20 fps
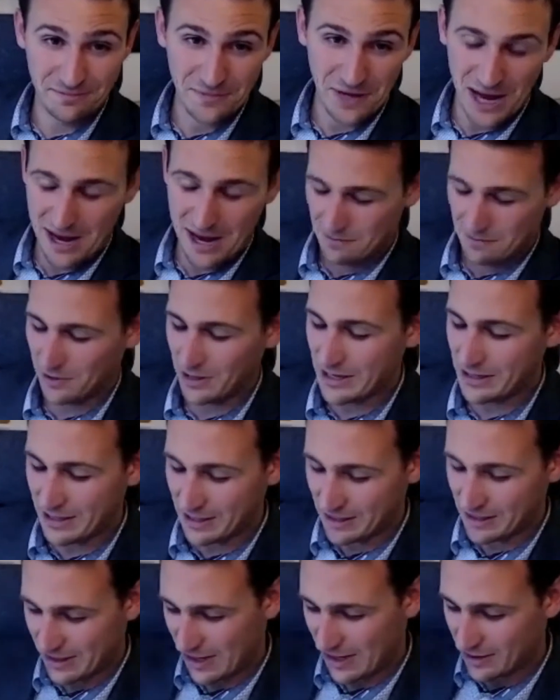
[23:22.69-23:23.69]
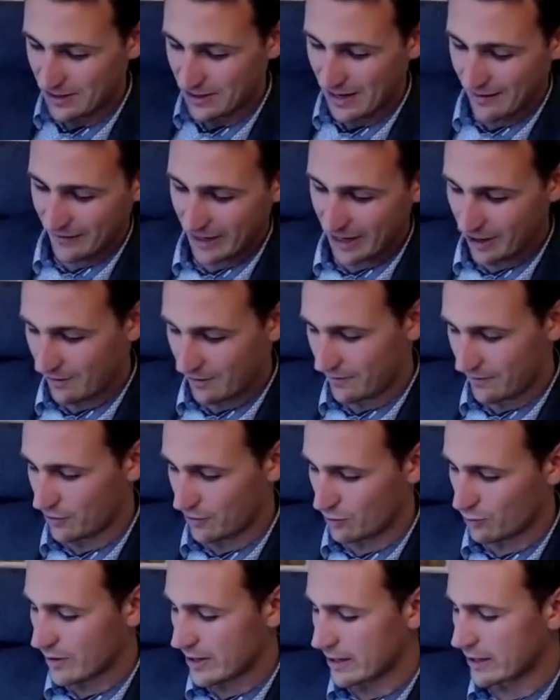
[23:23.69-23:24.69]
Okay, LinkedIn Sales Navigator for the
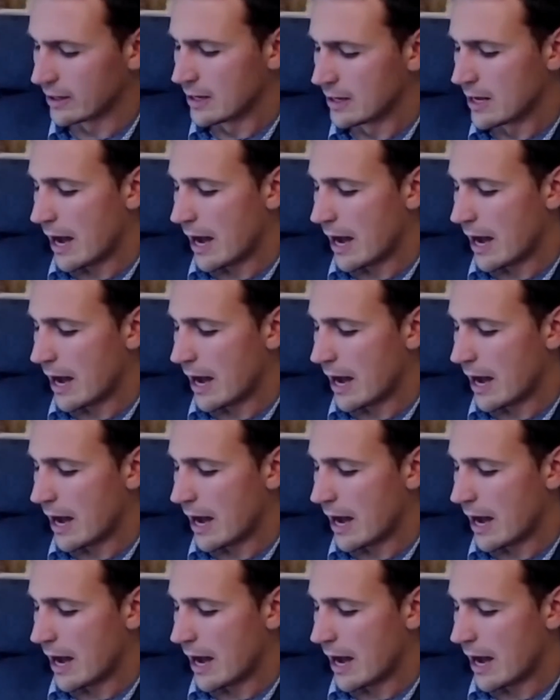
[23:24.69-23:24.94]
win.